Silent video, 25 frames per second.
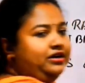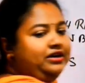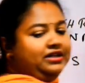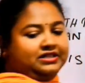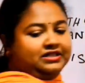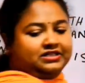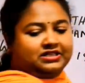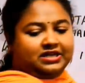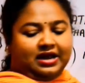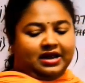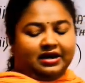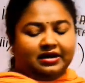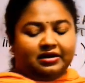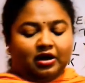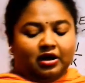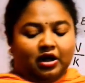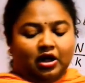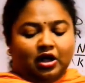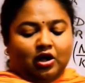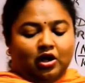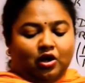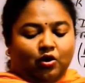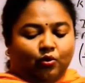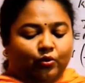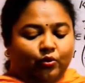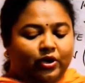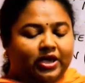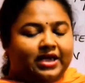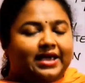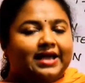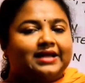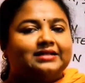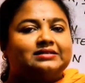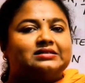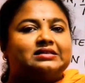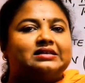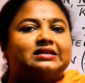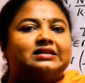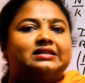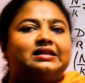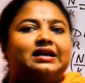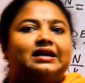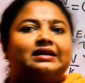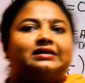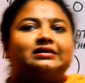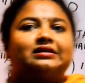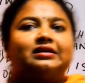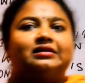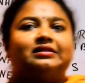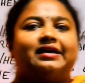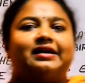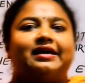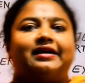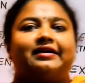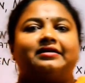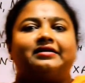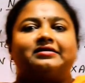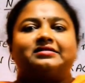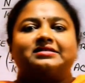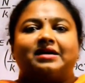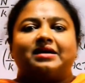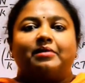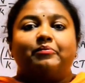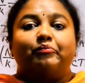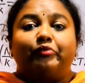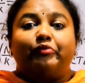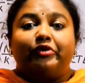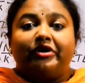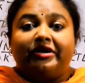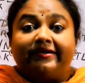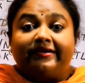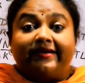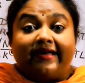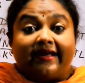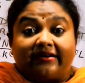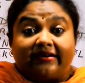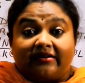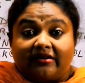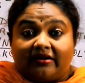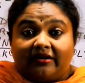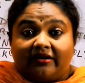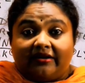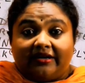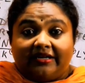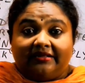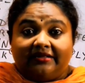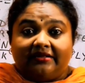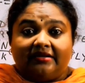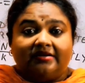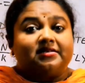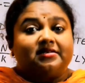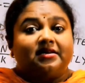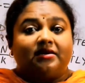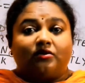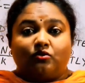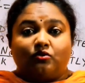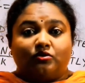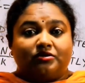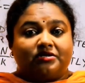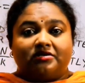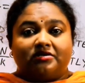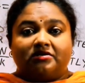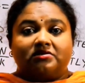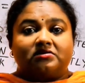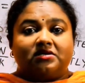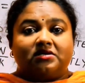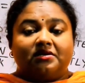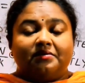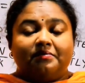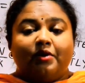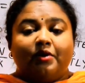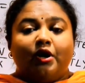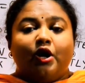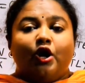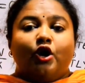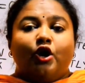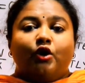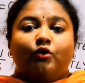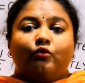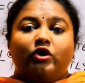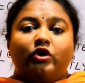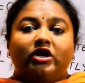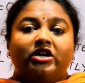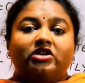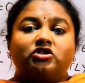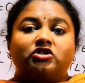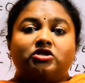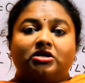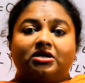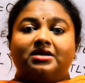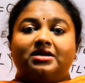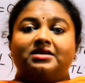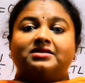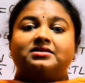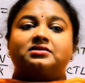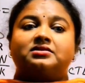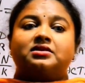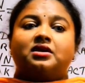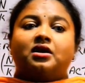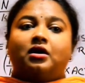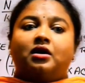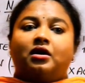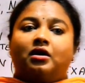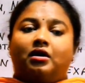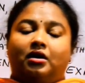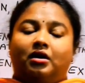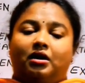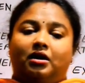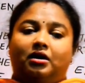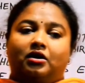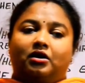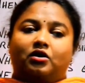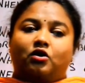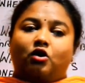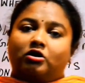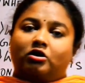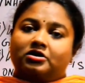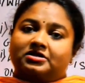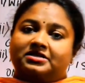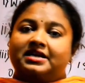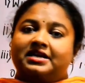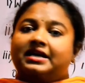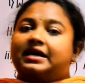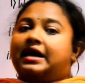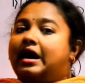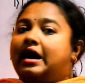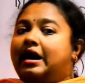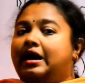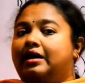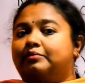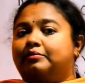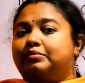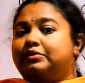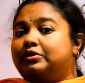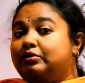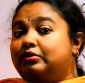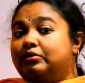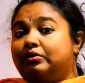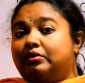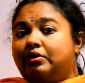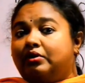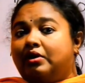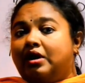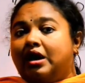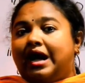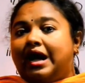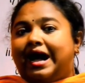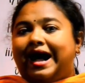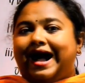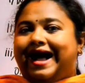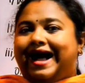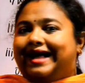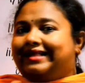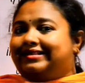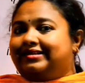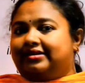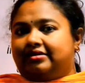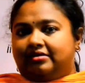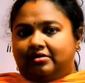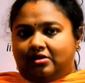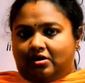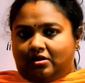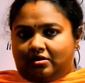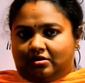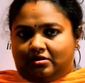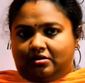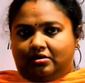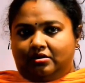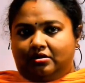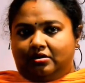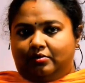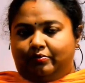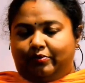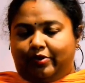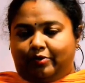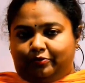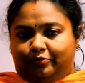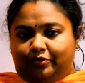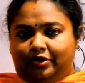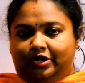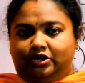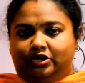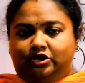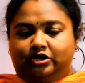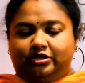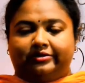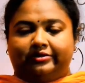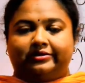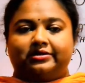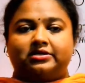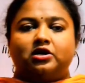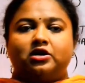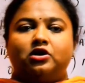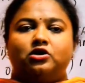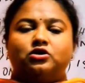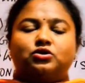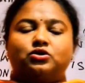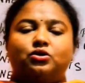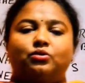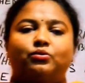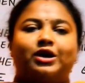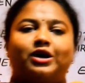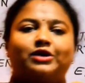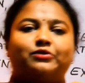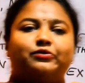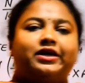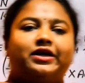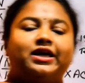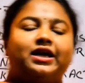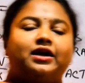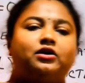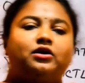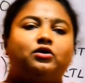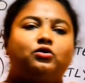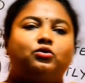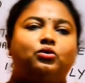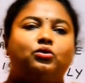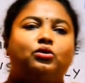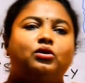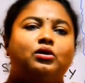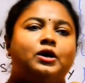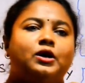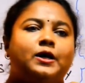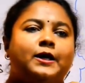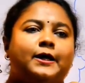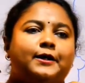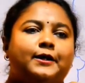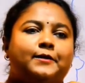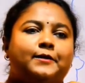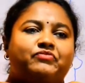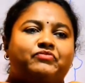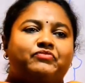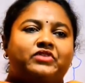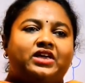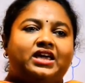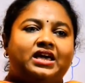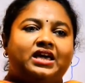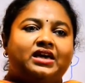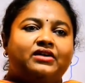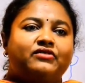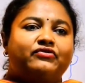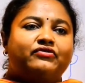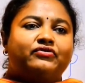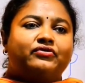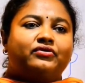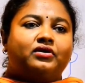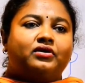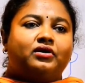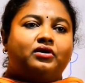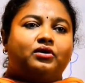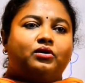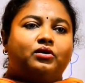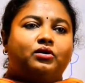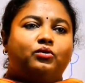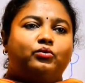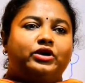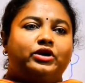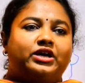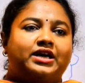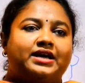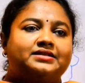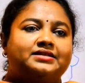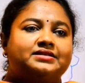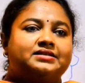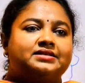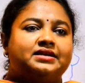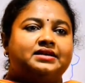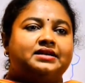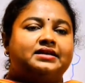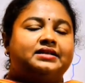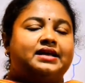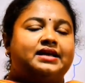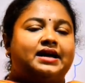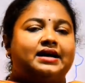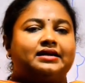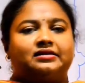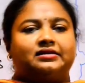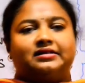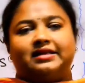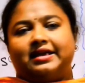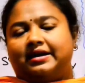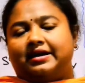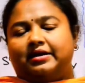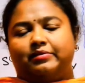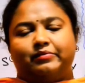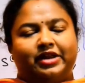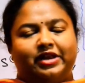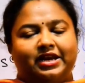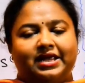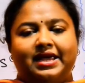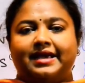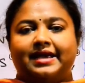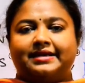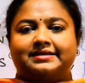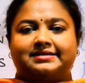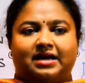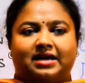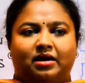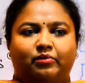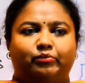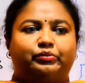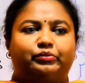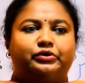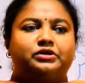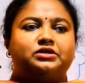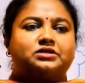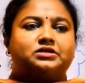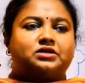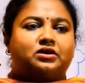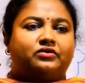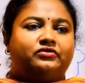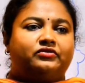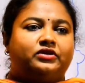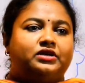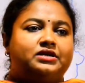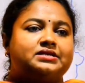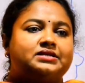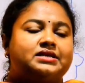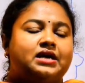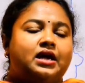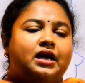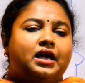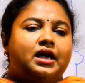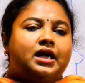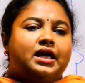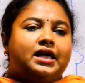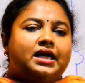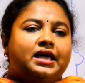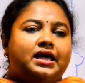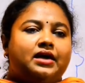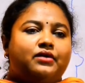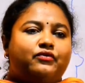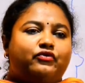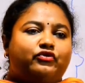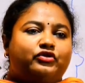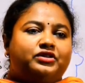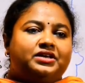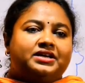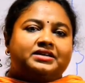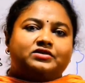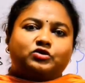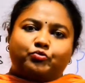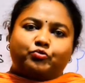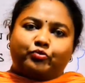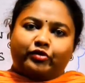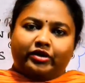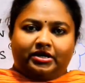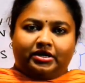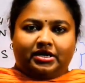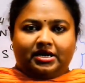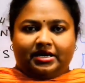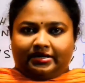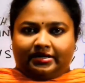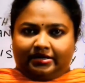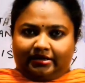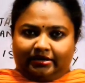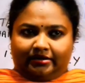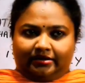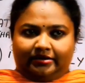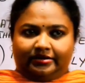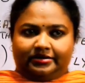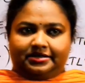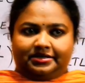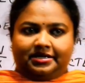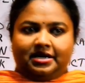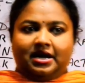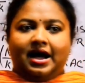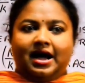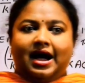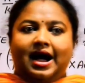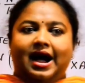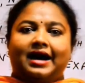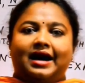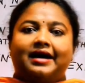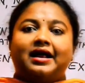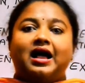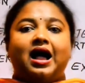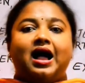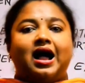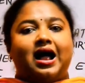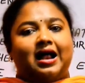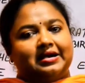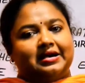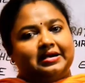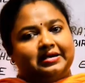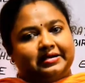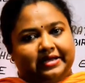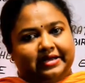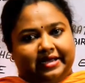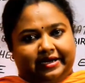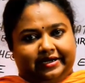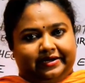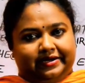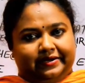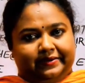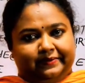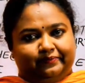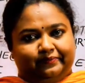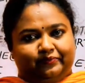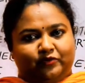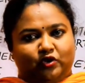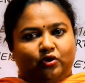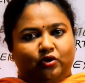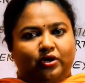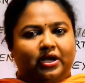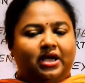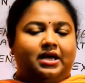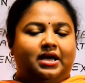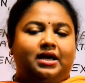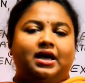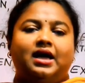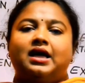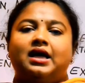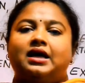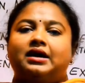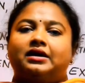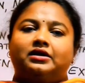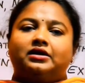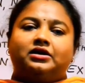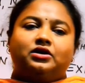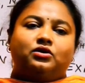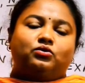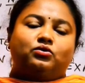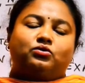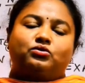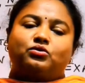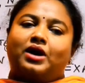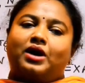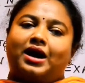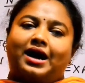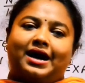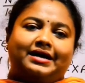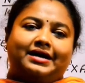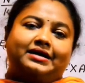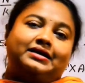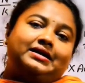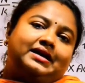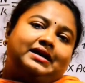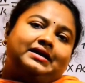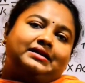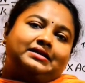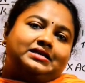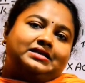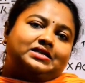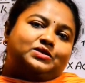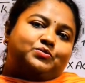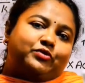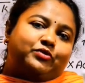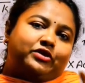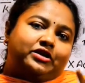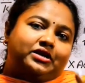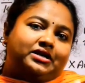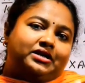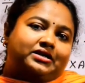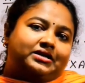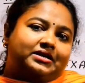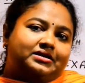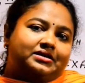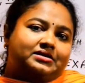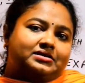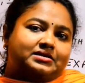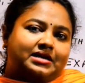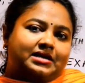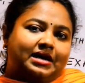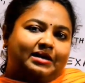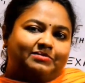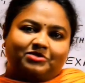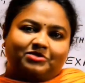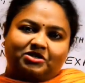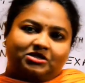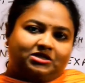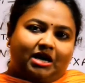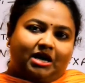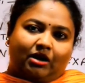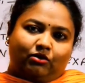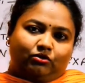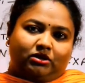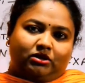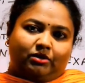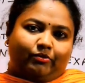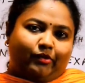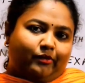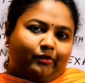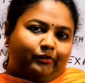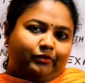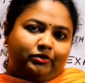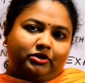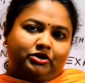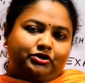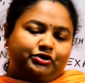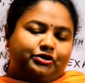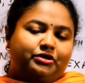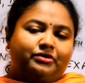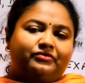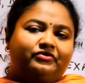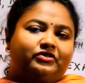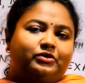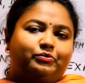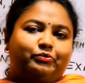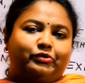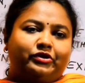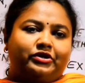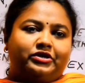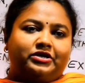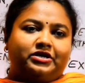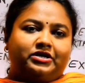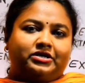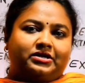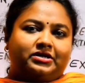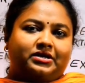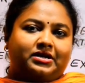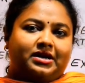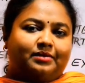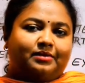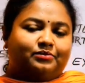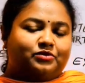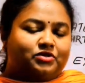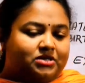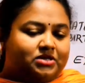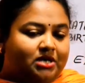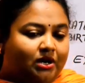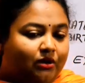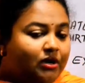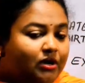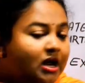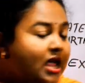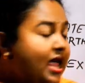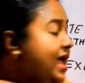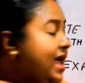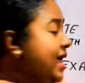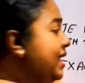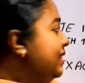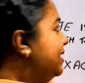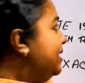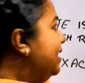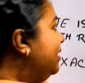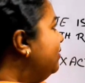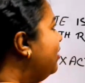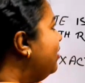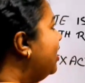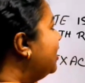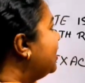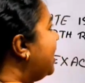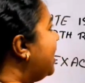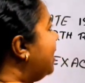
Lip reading: region we can see that there are some predator in this ecosystem which is causing harm to other populations. So what we can do, if we can see that there are many examples of this, if these predators are hunted, okay, due to hunting these predators comes down, the population of the predator comes down, then what